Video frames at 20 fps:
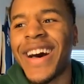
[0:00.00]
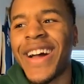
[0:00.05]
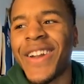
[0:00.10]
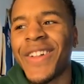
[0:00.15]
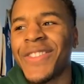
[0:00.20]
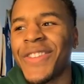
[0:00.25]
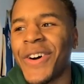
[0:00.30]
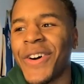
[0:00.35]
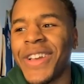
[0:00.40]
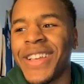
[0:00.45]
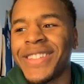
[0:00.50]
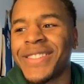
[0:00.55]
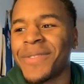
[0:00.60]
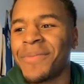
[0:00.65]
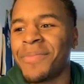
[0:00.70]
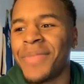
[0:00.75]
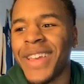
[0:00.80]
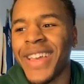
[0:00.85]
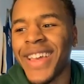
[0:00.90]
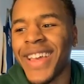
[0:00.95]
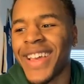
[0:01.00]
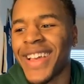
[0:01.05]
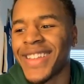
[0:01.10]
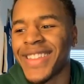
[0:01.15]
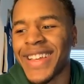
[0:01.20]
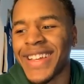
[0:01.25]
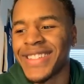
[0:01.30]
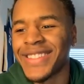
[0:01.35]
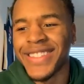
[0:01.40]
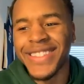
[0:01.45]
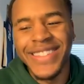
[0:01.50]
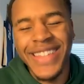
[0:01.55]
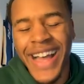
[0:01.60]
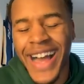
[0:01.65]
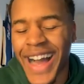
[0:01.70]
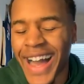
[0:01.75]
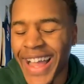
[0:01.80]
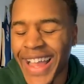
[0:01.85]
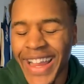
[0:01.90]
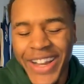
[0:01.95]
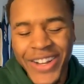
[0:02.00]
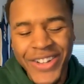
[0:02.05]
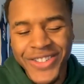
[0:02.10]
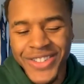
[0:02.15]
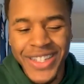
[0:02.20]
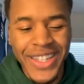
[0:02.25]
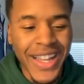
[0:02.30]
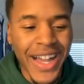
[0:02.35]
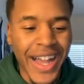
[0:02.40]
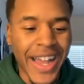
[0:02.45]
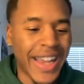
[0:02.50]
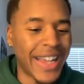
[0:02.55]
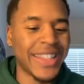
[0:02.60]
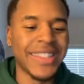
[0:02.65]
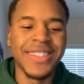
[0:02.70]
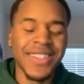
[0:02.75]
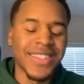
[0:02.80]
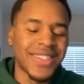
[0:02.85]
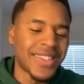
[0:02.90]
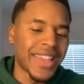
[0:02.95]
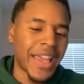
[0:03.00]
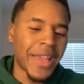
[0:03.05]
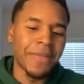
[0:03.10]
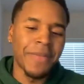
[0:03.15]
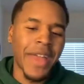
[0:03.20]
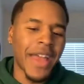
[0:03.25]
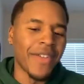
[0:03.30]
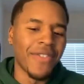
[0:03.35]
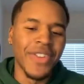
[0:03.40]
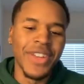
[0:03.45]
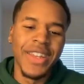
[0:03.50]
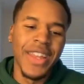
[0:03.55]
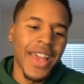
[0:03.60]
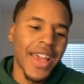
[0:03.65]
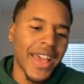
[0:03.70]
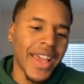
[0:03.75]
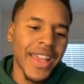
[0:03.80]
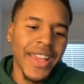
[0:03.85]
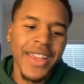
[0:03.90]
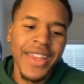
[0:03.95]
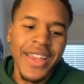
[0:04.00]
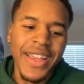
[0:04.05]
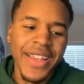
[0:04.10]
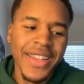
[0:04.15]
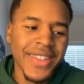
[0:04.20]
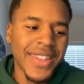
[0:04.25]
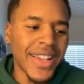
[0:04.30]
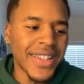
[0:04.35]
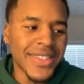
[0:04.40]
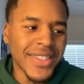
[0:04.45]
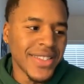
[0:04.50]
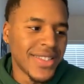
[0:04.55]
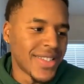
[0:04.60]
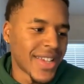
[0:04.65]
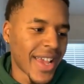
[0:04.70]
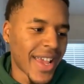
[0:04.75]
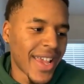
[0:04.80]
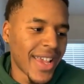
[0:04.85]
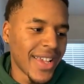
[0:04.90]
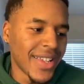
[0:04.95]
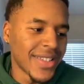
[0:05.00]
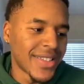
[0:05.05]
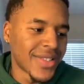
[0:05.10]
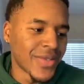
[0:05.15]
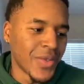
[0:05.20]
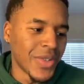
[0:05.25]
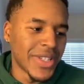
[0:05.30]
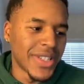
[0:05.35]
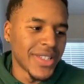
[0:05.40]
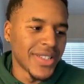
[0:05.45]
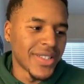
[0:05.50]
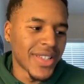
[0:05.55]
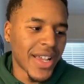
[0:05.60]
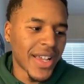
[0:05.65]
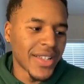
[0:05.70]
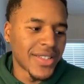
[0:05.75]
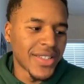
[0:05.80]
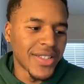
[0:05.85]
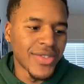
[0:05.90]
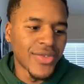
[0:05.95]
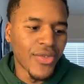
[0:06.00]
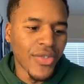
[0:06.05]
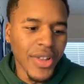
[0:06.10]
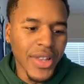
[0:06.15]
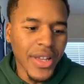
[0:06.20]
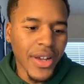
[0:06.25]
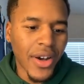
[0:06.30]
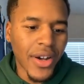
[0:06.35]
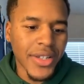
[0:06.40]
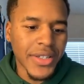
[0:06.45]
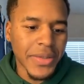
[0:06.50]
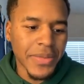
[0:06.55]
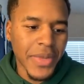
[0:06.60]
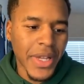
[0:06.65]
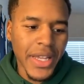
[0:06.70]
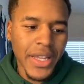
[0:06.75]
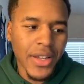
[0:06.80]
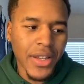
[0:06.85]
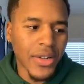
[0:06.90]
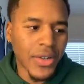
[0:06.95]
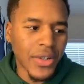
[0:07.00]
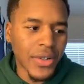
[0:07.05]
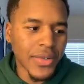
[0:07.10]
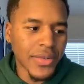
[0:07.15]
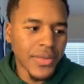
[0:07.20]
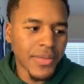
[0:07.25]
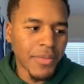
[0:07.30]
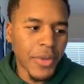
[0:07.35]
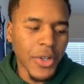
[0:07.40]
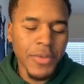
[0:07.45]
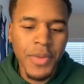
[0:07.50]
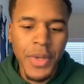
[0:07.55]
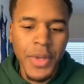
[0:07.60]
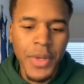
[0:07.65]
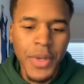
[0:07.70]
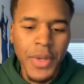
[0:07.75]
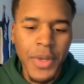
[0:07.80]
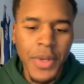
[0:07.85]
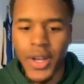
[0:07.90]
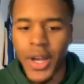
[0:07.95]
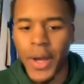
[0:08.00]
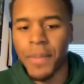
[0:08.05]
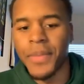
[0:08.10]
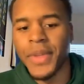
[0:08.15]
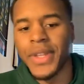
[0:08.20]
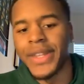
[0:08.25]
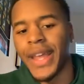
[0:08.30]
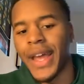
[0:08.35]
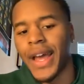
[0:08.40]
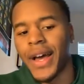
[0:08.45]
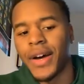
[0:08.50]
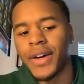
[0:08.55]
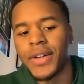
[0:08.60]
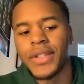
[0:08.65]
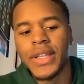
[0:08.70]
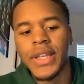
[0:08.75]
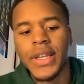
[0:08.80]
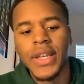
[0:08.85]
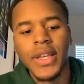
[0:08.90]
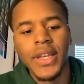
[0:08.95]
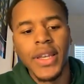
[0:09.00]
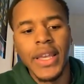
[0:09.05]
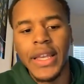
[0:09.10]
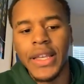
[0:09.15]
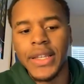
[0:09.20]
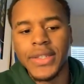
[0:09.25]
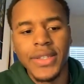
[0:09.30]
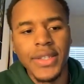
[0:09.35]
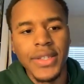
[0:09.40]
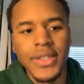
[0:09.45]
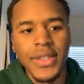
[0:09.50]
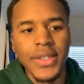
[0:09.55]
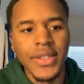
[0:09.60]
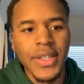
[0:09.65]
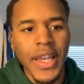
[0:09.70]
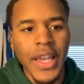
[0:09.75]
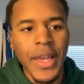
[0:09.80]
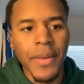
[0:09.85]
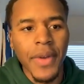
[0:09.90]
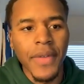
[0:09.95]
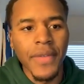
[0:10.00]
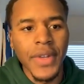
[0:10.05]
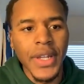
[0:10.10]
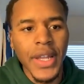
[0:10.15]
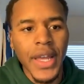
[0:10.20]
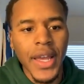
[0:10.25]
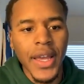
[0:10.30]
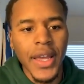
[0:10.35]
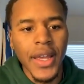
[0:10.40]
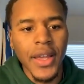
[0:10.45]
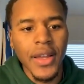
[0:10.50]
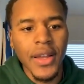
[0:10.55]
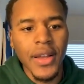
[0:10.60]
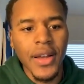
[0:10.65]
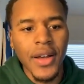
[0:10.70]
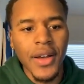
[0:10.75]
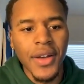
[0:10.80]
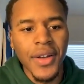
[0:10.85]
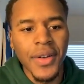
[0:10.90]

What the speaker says: I don't know. He's a big, like just high energy guy, and he's the same every day. Doesn't change, which is like just really awesome. Like, most people are up and down. He's just the same every day.